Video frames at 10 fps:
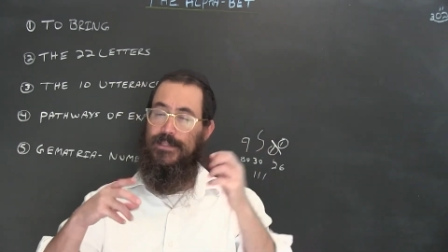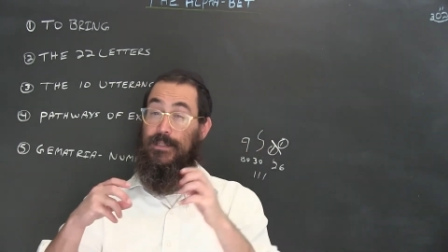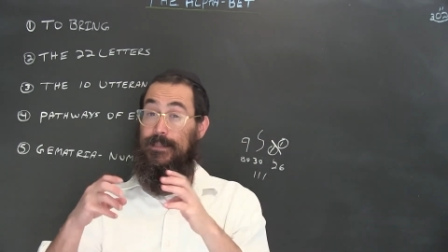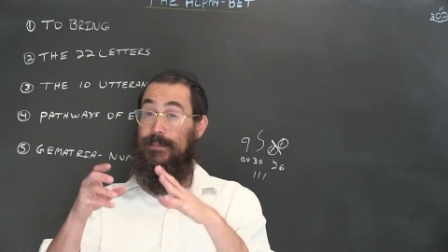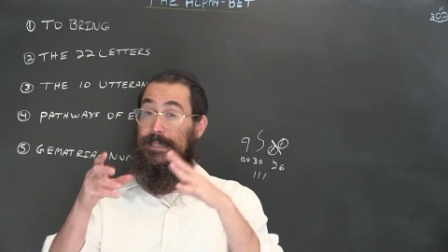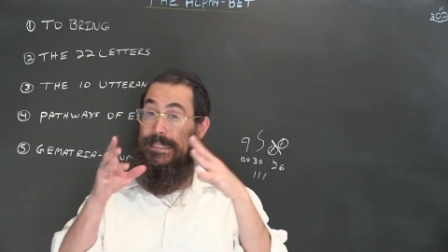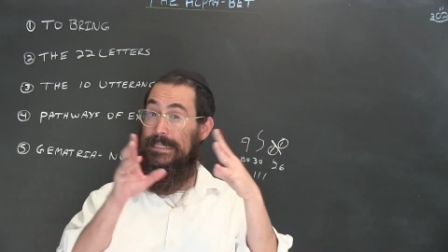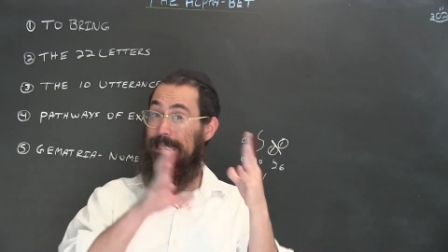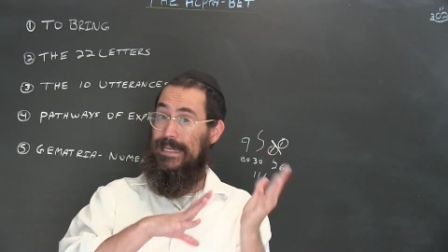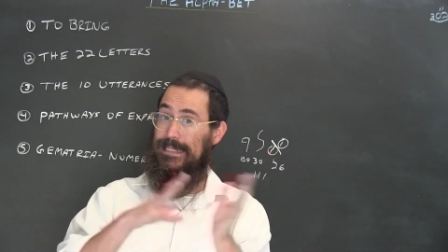It's it's,
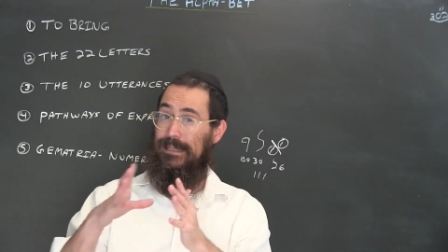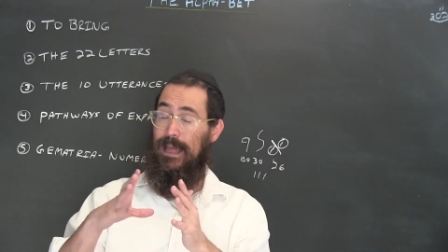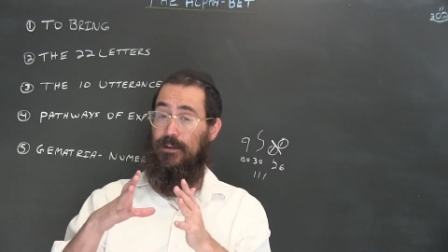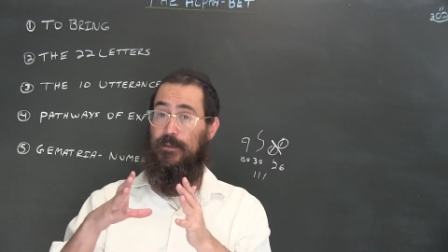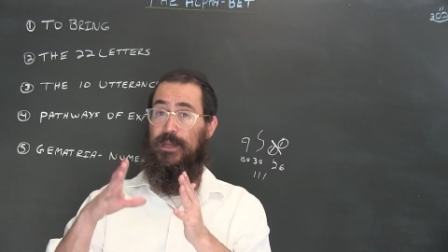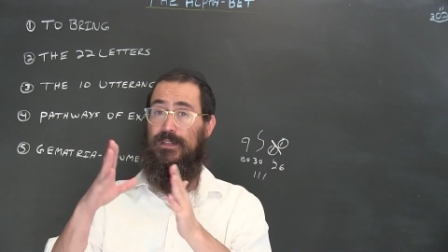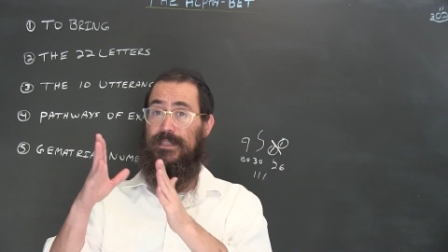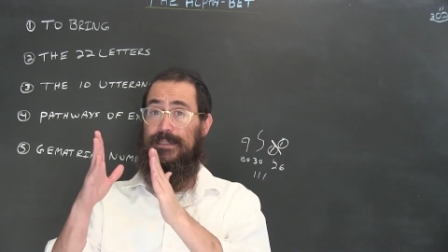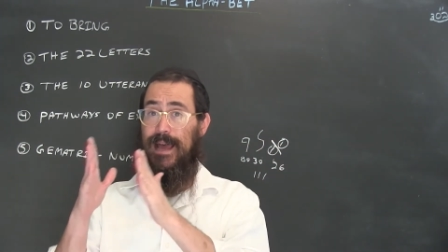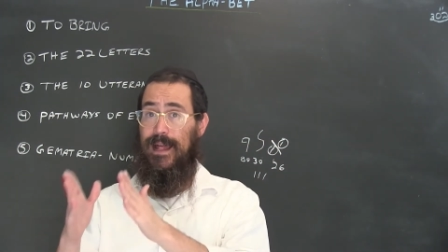it's less clarity
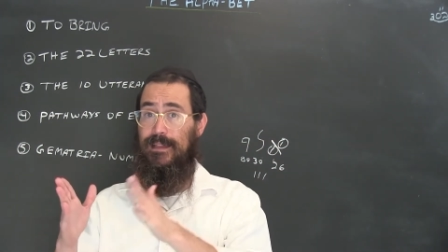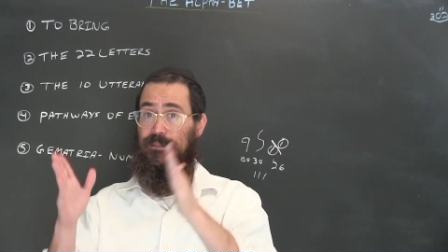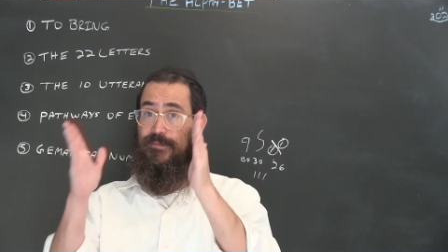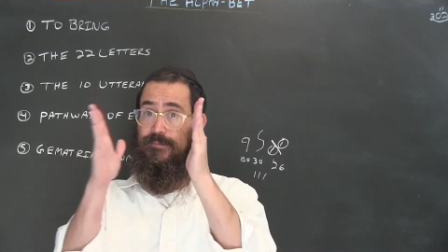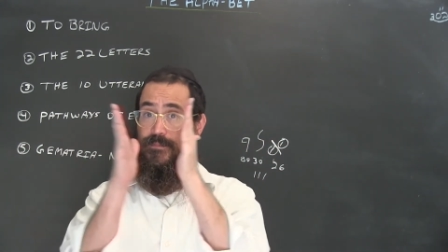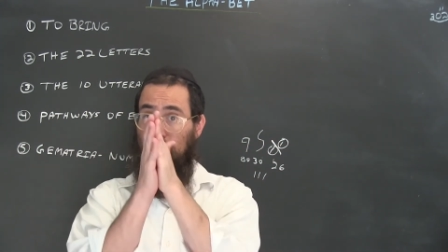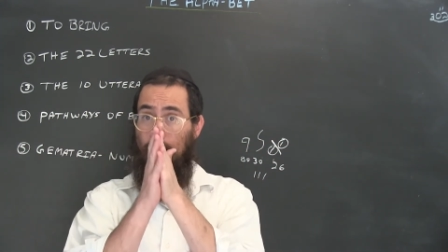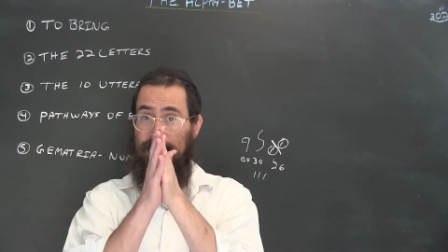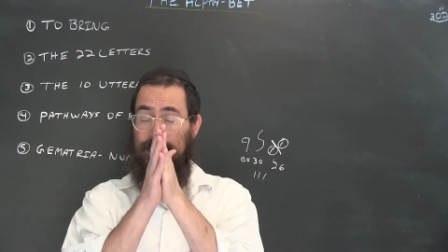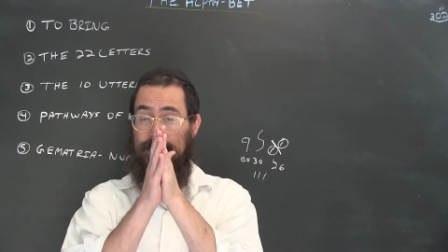because it's aleph
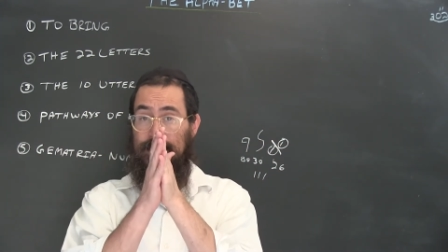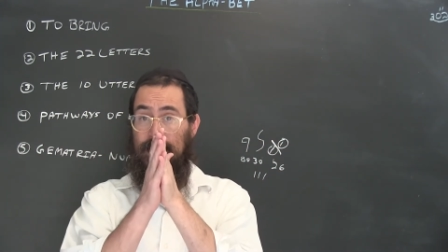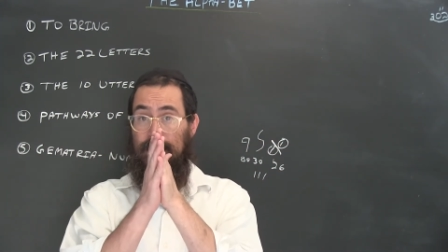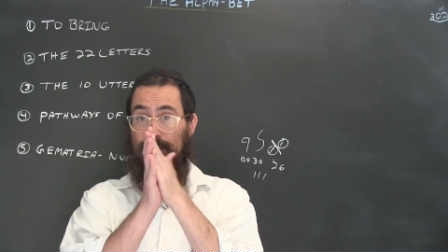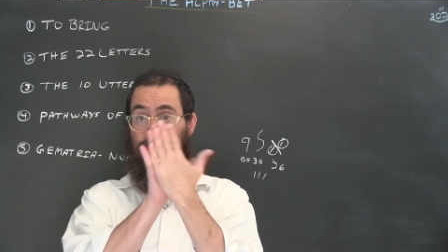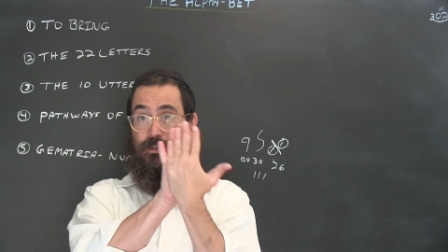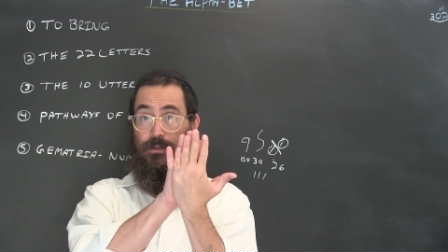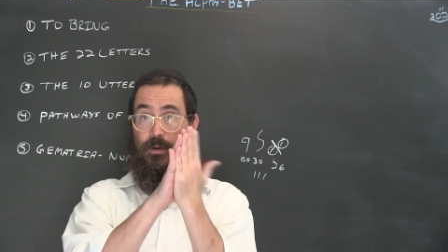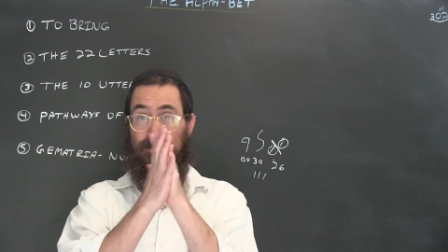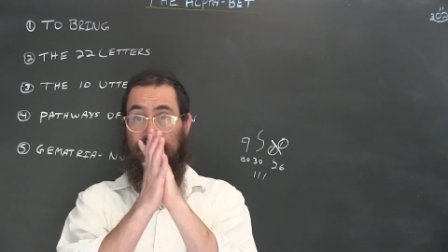twice, so
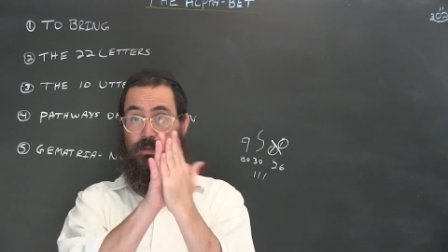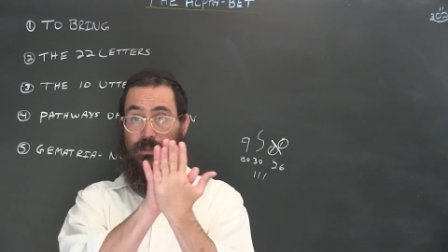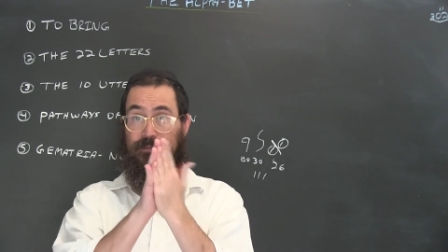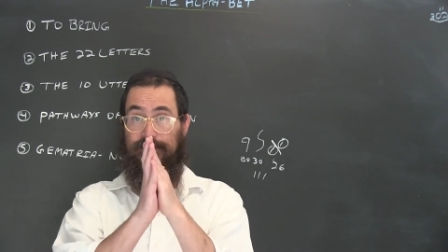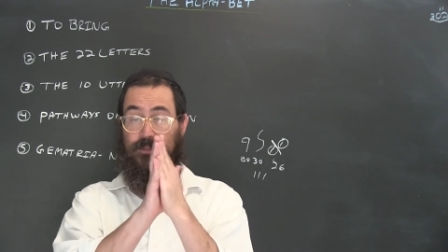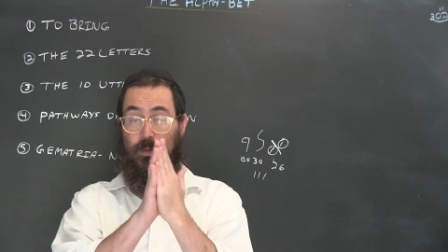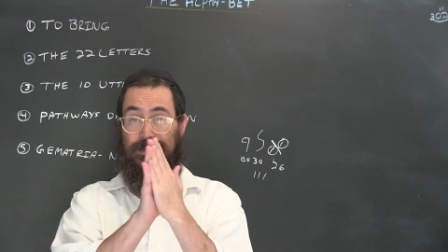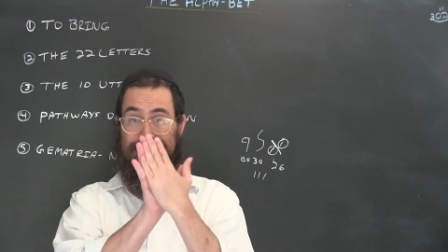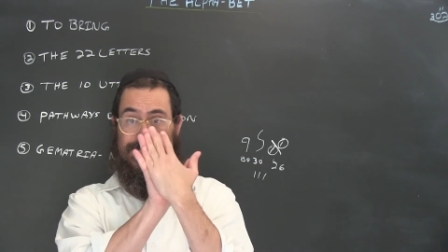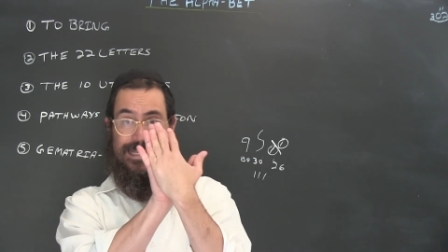you sort of
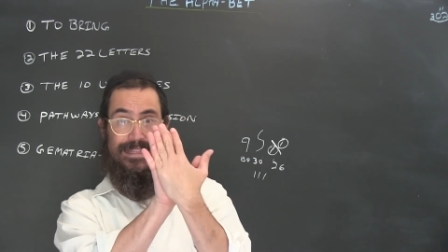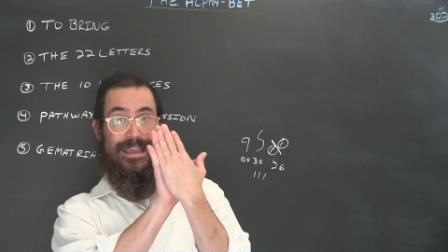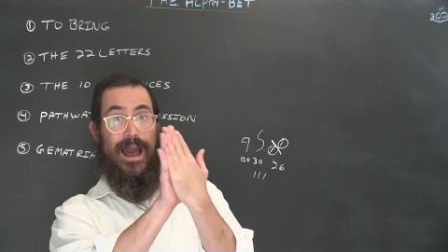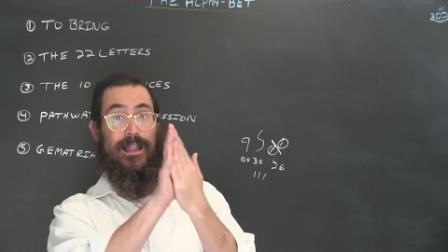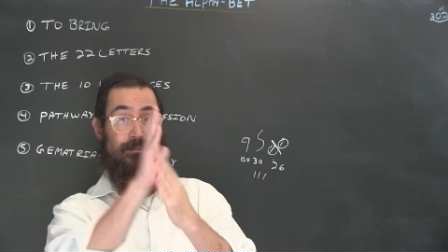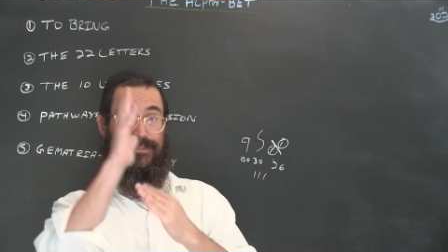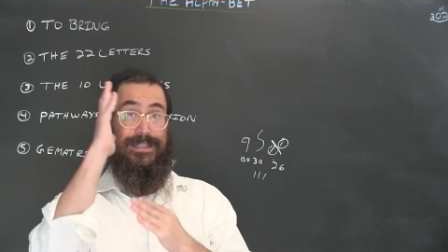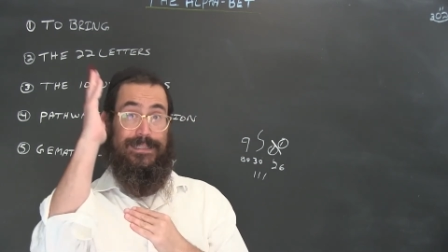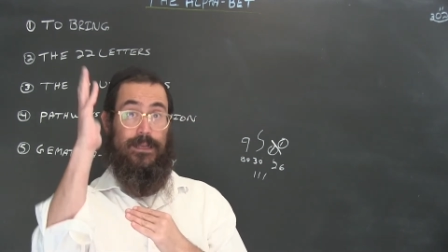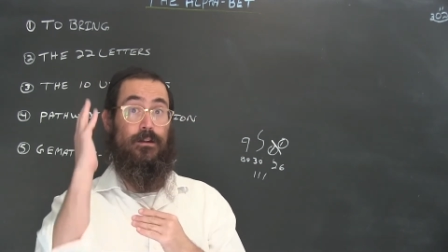don't see the aleph
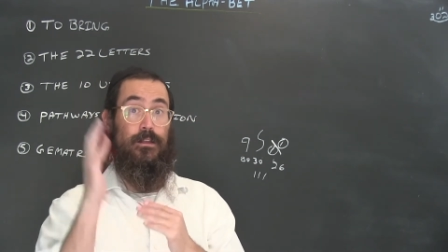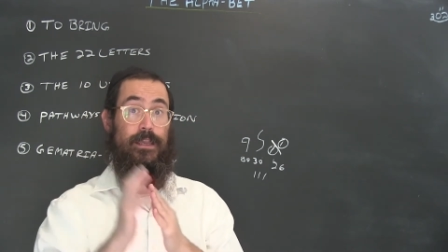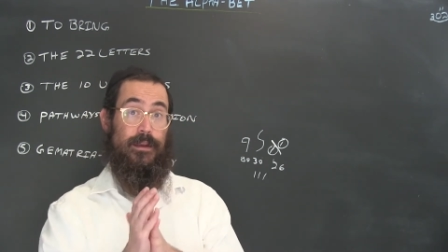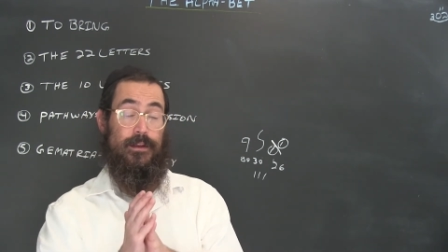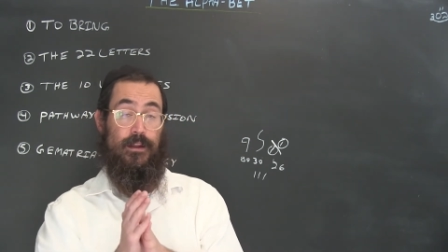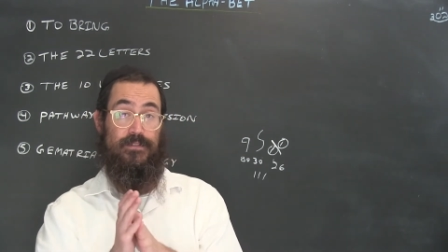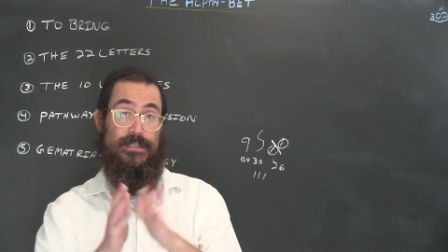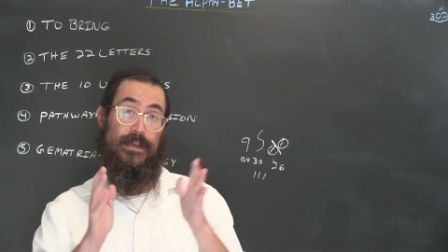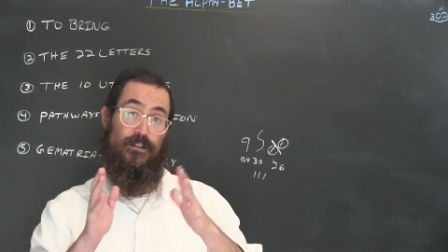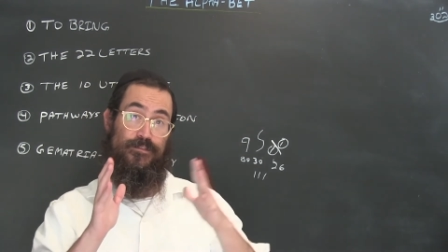clearly in and of
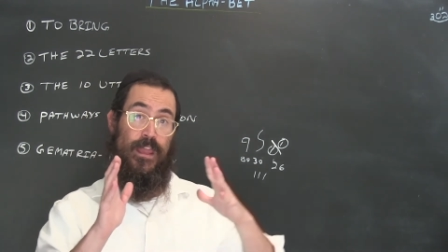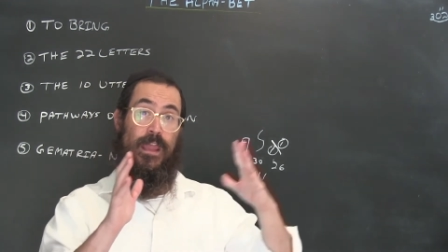itself.